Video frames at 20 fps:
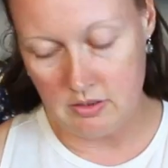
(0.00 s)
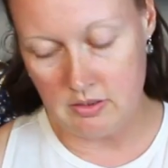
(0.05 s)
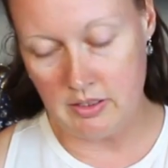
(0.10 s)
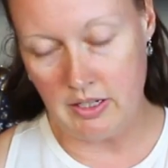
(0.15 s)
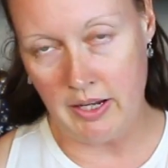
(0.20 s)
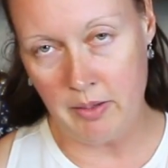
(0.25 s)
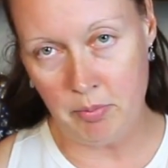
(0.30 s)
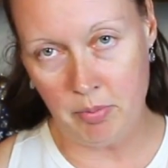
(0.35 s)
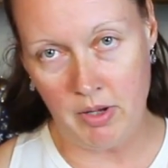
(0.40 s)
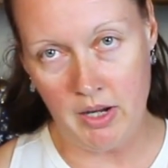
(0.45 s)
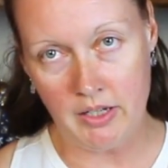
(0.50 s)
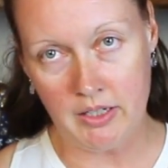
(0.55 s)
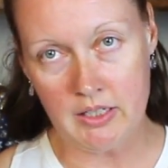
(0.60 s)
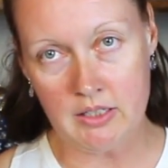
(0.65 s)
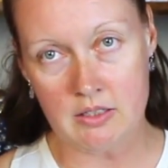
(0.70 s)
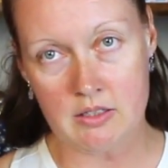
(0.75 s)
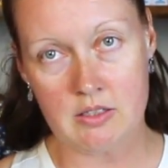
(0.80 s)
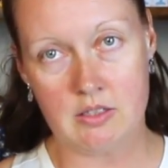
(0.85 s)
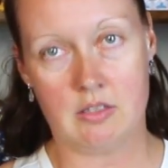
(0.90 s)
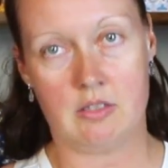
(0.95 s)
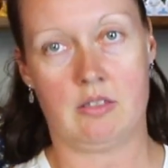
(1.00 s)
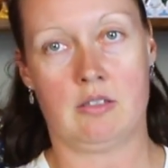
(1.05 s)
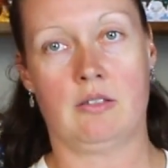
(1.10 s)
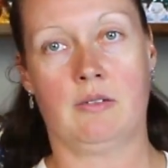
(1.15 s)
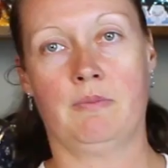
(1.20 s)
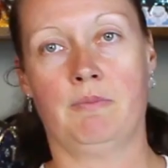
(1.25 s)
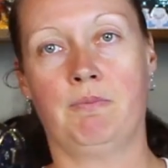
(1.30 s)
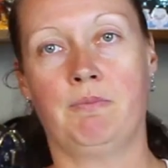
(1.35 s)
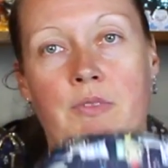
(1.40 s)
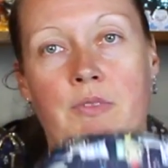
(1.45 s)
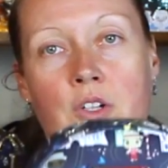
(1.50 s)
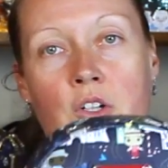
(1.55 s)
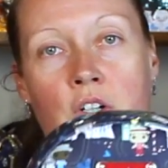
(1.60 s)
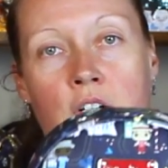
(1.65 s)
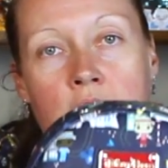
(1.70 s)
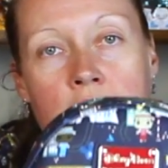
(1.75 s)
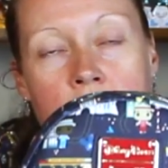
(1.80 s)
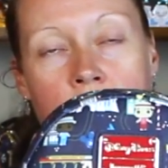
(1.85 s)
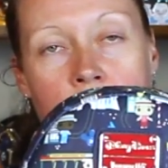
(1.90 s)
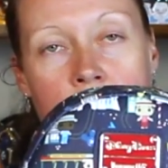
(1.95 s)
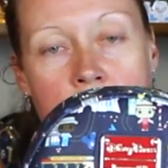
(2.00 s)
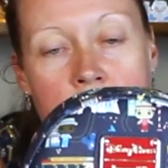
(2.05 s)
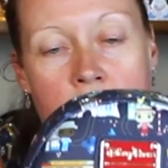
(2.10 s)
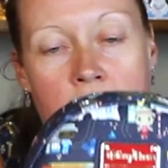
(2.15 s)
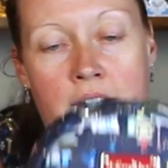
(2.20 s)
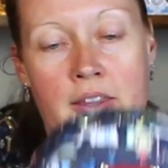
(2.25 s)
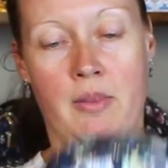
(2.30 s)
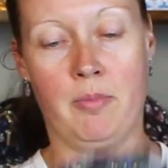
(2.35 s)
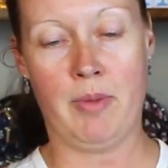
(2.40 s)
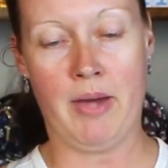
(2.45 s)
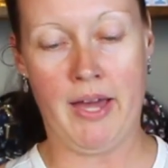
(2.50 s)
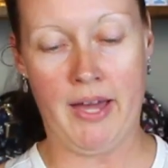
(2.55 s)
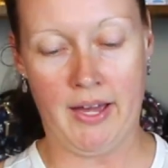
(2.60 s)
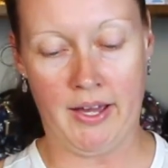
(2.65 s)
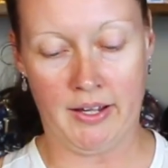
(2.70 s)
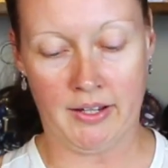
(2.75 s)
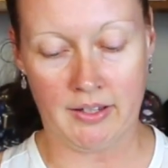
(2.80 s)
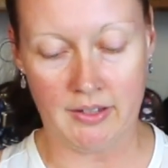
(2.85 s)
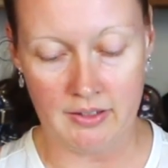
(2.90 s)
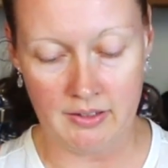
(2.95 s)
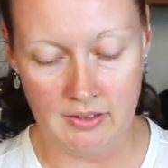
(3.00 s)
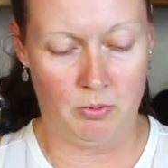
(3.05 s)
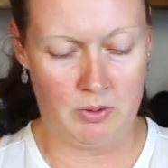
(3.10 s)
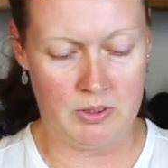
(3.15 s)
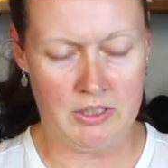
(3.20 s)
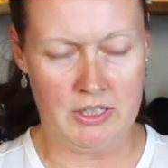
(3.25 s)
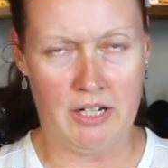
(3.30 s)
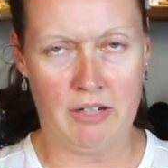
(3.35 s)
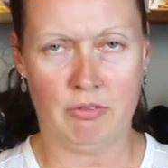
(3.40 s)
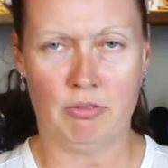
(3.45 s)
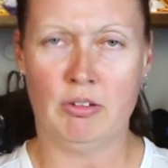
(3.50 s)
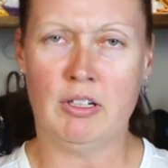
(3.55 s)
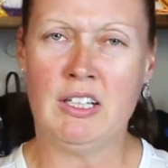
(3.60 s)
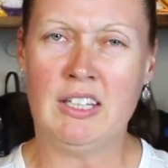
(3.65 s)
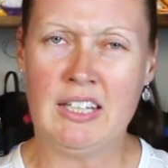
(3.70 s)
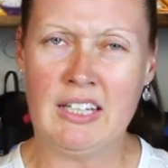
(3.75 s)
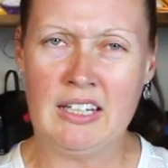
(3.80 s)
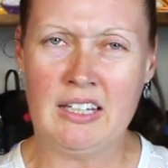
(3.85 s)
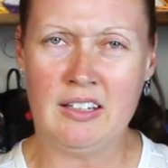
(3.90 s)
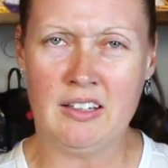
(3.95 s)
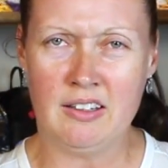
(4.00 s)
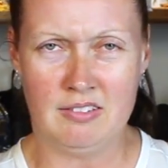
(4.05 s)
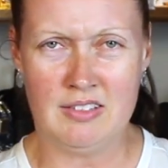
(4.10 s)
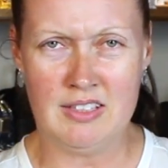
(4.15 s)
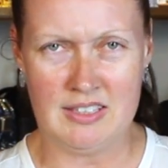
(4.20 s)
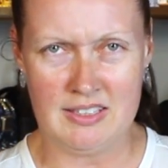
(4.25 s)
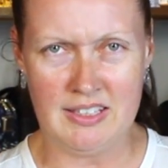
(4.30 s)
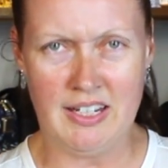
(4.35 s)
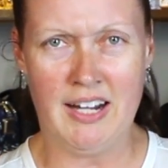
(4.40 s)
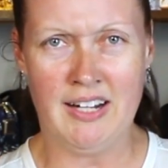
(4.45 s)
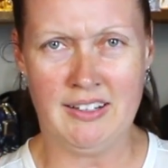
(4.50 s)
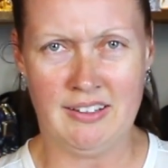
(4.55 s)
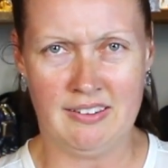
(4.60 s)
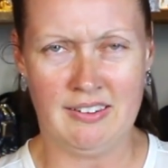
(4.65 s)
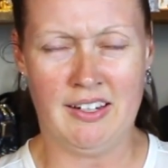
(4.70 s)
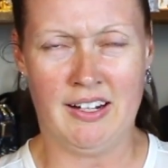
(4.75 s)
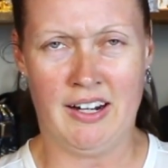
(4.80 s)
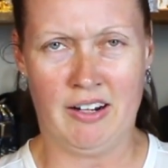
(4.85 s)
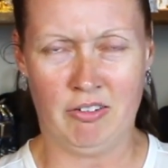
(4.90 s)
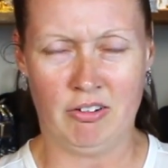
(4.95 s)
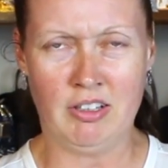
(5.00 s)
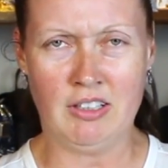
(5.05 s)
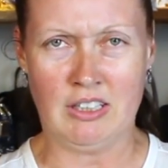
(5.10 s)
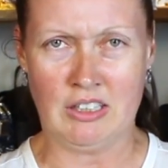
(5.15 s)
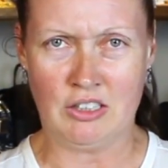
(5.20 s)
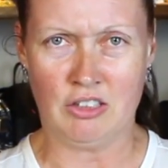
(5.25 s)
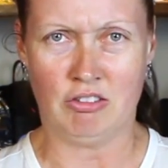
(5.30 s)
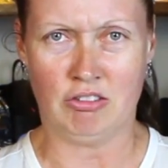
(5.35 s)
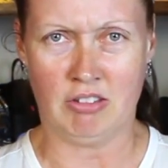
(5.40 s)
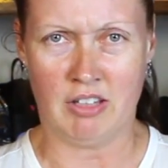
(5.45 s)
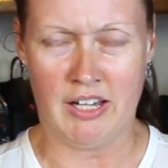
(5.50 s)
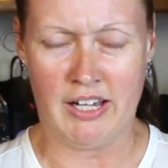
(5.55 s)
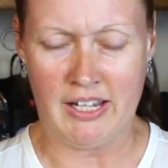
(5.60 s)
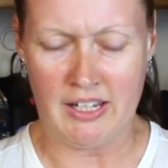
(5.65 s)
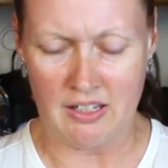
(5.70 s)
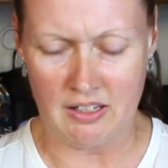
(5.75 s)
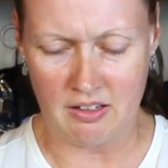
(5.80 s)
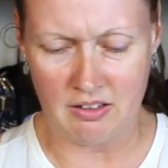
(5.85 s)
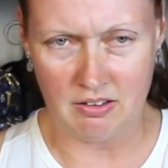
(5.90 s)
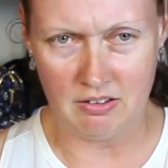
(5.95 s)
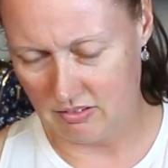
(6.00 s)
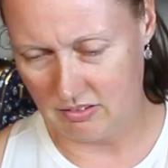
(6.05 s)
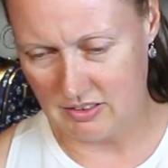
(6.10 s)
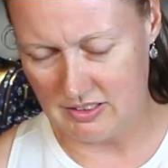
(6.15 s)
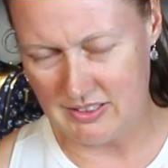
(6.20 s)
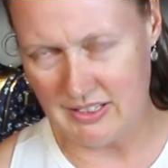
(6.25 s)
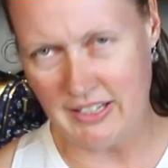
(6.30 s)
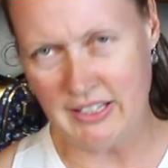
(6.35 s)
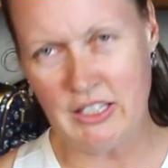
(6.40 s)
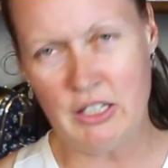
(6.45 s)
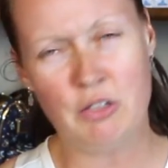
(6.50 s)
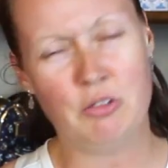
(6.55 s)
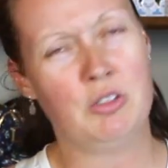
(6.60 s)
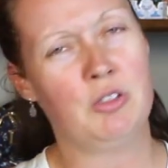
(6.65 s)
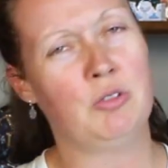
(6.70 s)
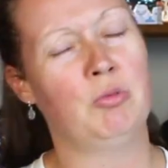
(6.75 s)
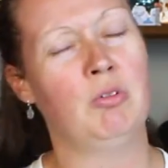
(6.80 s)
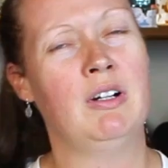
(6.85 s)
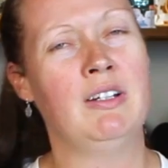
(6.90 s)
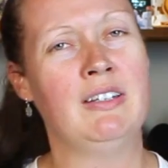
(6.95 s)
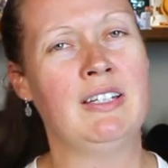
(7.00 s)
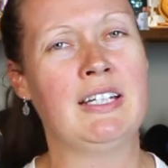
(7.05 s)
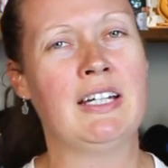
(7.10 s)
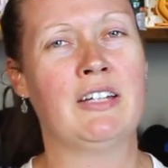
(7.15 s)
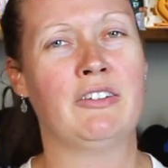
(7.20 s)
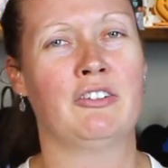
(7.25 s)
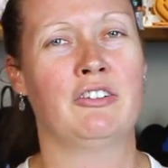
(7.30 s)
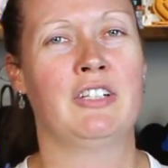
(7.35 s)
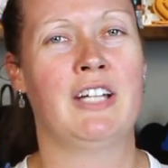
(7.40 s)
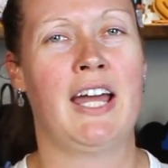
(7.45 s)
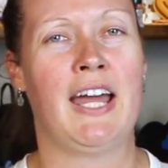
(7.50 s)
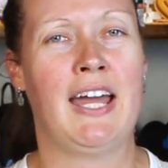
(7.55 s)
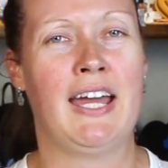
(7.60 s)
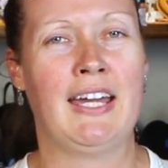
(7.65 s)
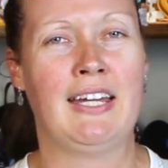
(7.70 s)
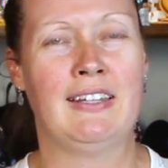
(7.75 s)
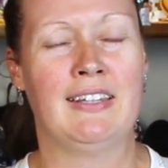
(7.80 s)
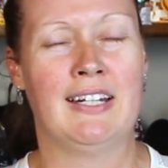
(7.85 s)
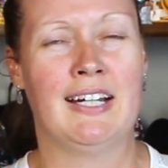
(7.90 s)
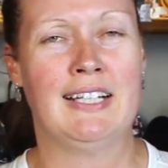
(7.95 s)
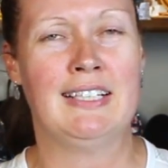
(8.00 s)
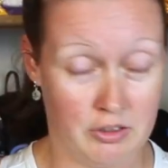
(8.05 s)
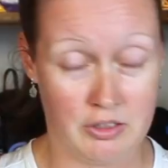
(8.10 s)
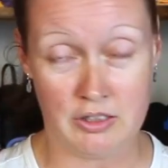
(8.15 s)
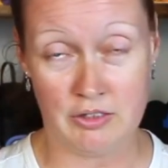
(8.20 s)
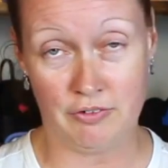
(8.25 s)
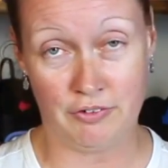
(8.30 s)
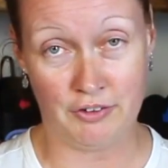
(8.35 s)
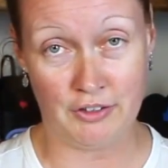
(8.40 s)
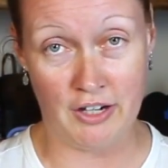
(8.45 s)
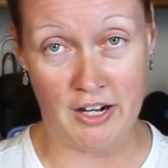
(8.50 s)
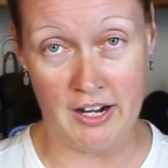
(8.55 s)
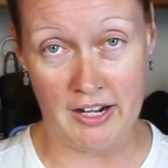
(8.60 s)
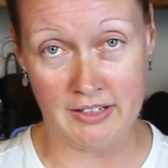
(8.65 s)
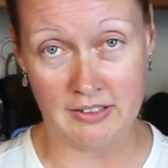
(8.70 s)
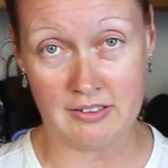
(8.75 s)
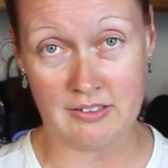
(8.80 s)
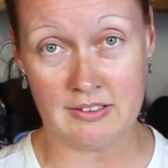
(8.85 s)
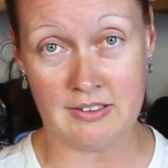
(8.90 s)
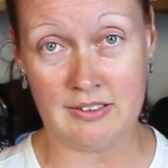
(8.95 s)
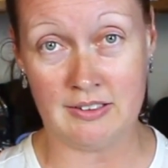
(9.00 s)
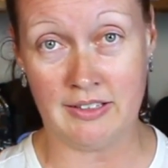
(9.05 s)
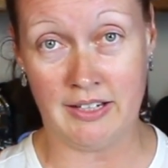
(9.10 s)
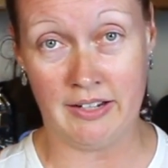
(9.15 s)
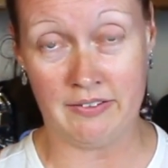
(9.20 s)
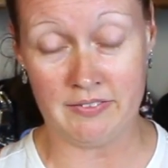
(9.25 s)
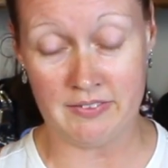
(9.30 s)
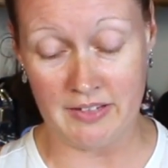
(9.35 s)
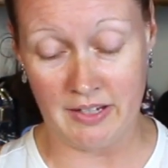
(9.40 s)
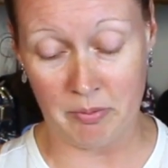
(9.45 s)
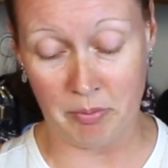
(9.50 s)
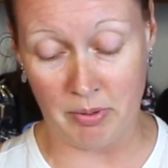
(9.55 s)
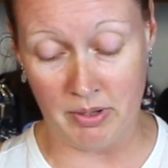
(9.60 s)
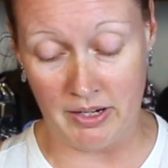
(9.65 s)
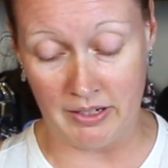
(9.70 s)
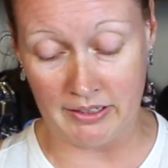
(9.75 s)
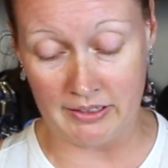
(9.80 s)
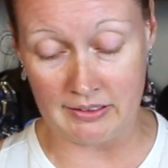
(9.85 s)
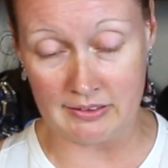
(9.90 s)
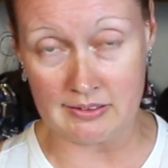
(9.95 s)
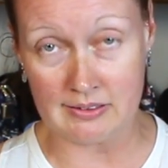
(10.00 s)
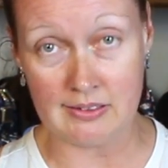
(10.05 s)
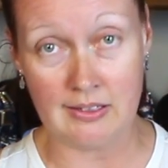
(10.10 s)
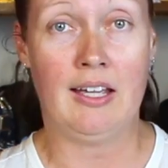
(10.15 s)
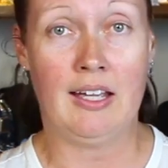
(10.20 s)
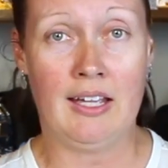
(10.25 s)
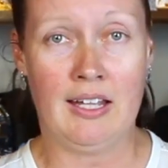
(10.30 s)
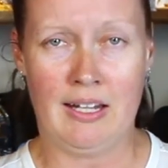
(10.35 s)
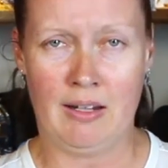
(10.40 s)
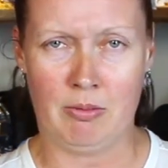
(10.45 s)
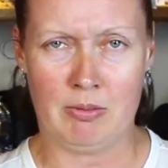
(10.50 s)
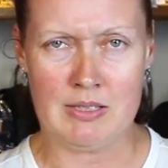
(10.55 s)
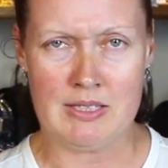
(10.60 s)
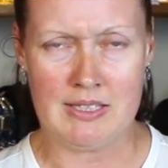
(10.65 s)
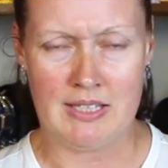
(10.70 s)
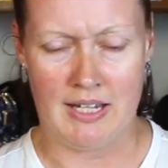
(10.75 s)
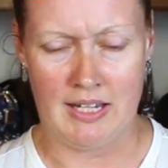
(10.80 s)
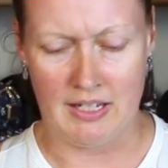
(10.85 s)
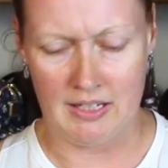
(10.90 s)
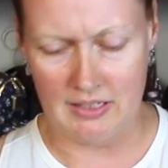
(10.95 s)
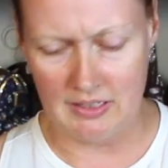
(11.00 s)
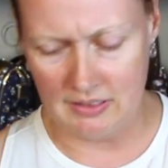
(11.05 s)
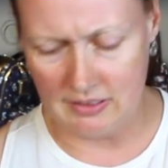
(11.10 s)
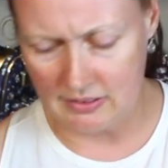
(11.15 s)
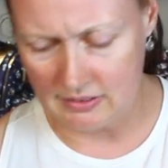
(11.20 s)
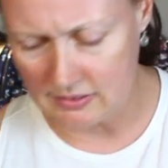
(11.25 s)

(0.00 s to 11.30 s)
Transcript: Side pockets on either side of the bag, which I've really decided that I really do like. Because I used one the other day that I just forgot didn't have side pockets, and I was sad.